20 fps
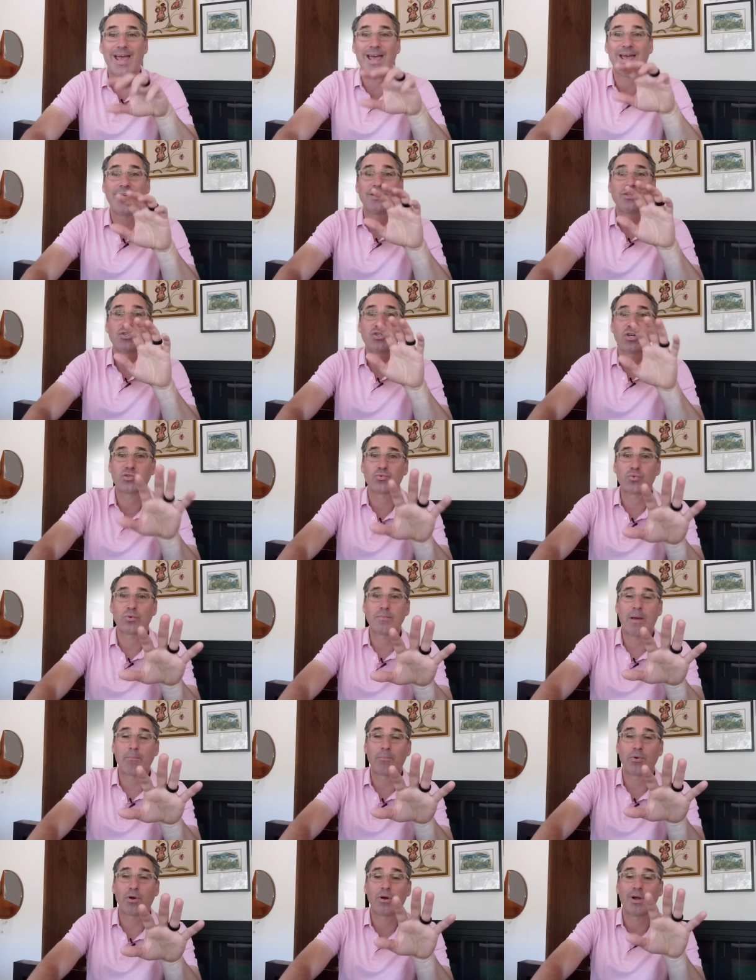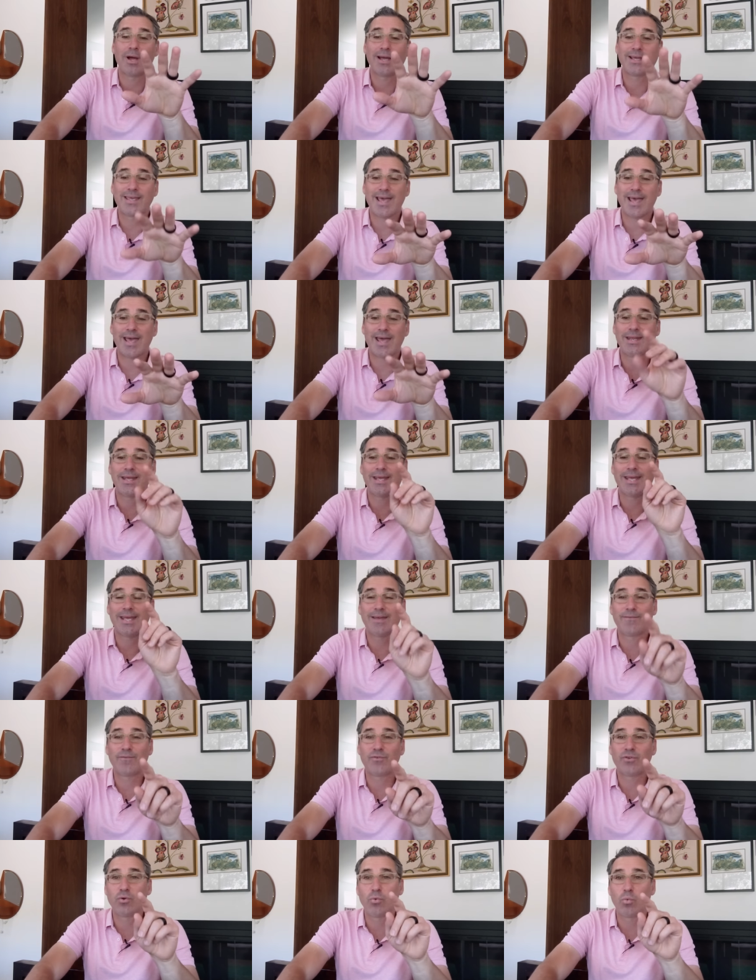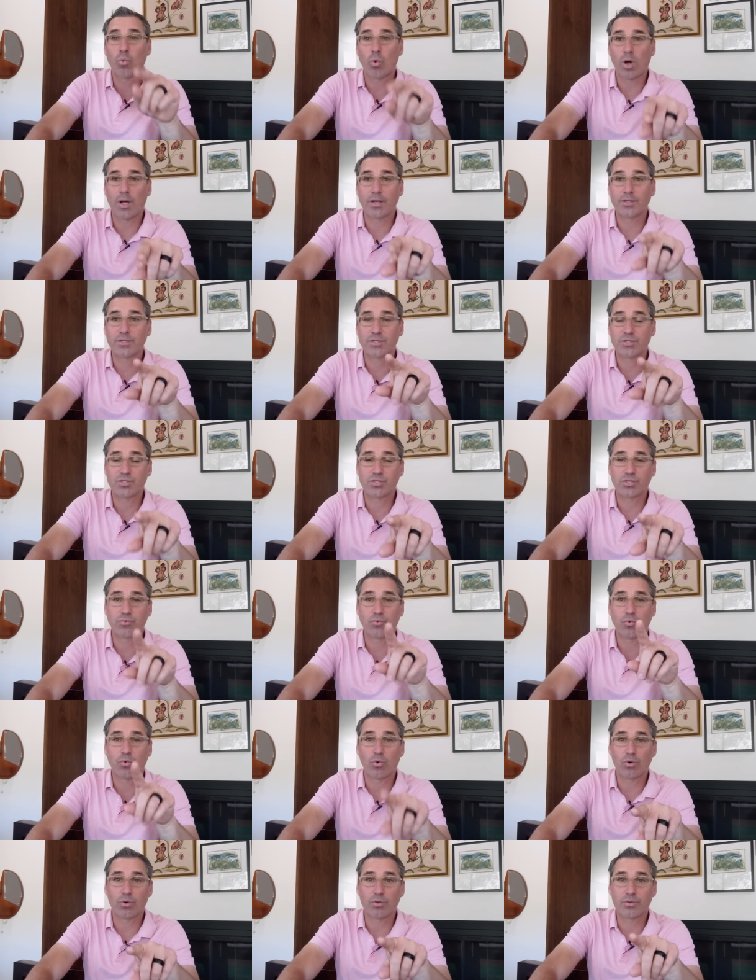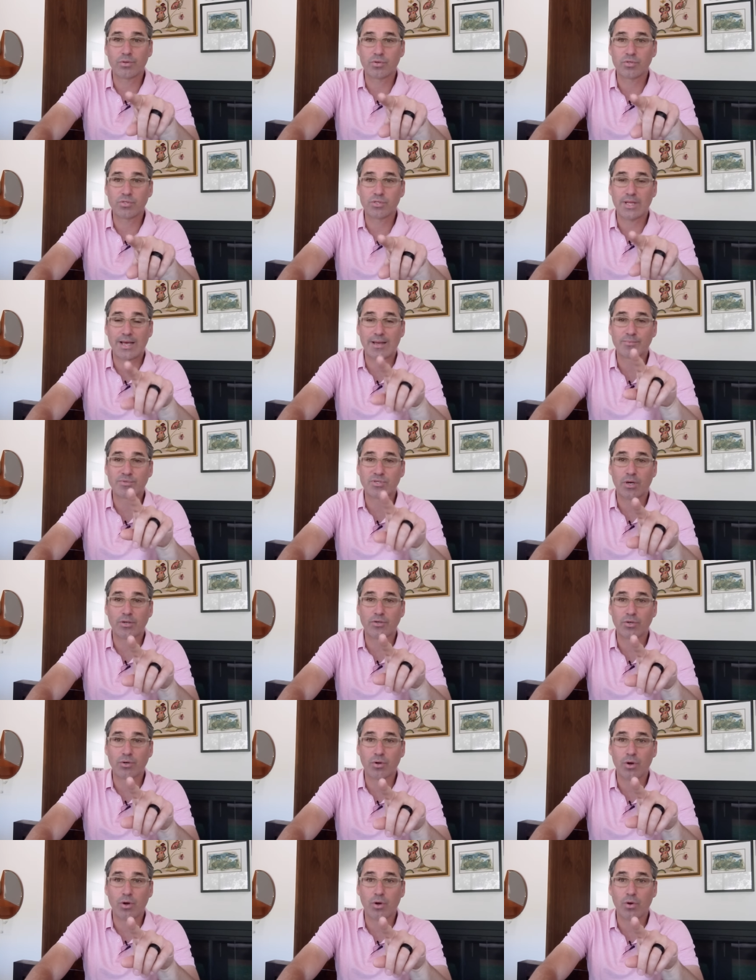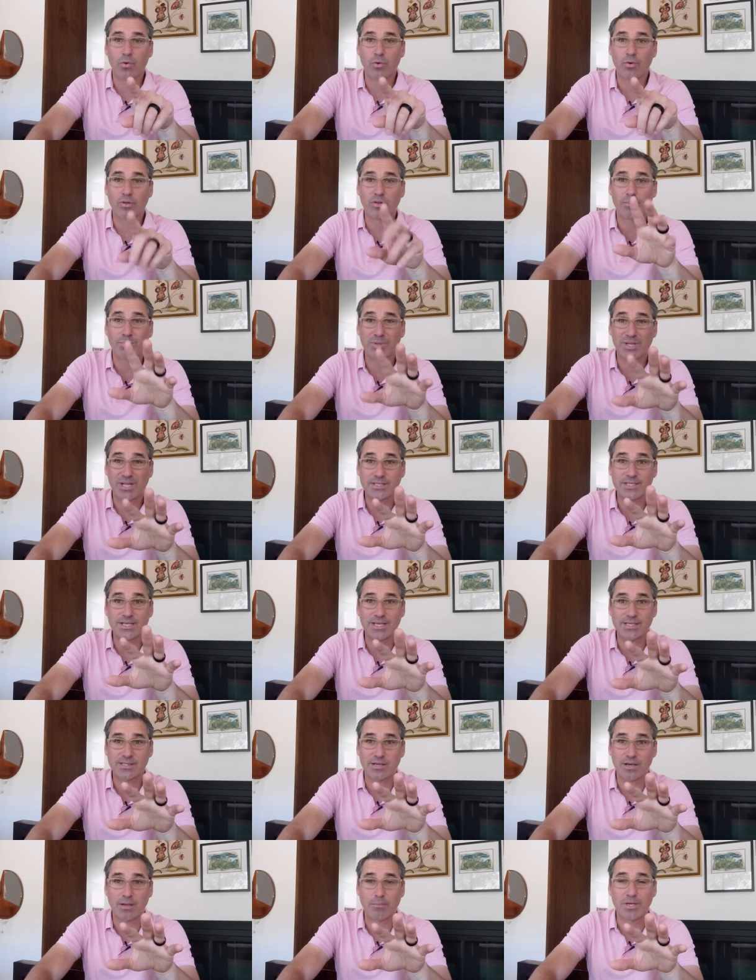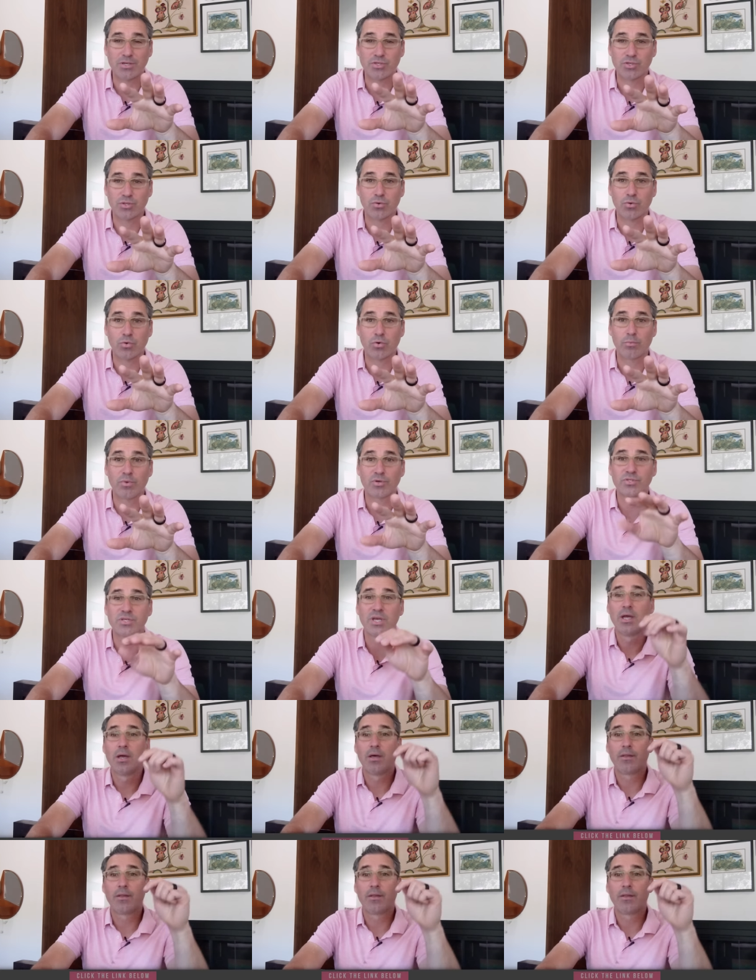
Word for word: And just remember, again, if you want to order those labs on your own, the blood test that I mentioned, the hormones,